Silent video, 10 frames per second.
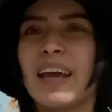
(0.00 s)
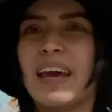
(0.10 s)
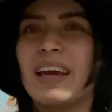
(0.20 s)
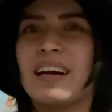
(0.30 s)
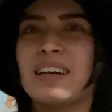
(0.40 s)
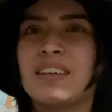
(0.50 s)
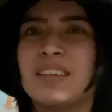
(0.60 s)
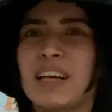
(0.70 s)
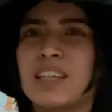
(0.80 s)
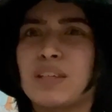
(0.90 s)

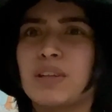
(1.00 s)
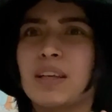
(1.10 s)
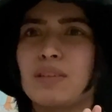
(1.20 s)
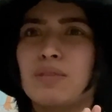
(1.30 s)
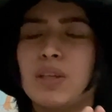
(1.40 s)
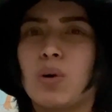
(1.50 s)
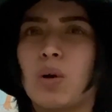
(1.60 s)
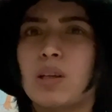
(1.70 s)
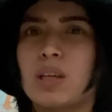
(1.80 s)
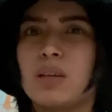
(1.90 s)
And I just feel like the video
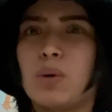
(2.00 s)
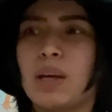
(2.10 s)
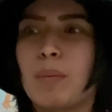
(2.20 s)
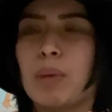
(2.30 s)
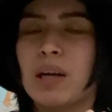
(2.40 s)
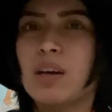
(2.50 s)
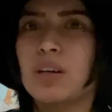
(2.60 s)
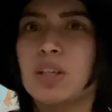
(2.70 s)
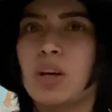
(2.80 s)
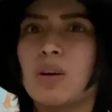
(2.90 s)
quality will get better.
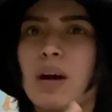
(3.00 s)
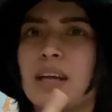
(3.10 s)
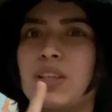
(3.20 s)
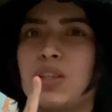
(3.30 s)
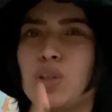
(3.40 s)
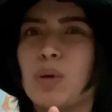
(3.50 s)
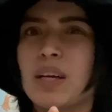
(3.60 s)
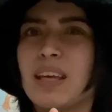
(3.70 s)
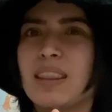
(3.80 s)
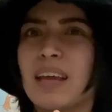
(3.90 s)
So I do want
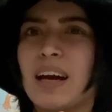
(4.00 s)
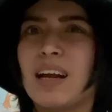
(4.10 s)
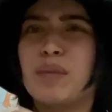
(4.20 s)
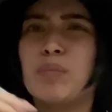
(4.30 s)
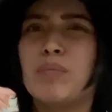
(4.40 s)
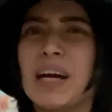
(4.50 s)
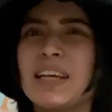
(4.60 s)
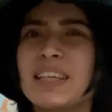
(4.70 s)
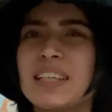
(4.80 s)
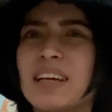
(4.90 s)
to get that. I
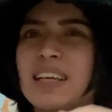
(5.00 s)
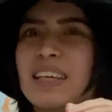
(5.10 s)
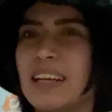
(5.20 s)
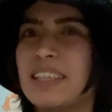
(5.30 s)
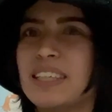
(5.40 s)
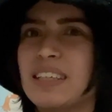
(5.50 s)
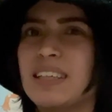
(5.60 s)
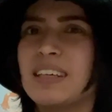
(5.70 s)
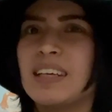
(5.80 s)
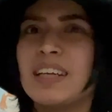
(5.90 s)
might decide against
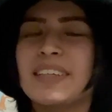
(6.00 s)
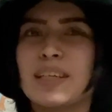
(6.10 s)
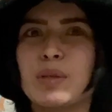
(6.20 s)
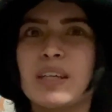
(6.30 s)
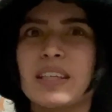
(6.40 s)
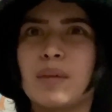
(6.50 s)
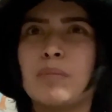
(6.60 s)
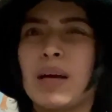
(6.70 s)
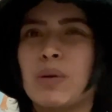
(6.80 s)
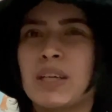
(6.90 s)
it just because I
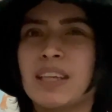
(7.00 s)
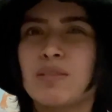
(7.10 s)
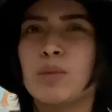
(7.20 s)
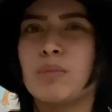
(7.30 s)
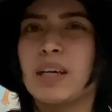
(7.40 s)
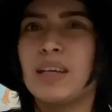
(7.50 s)
might want to save some money.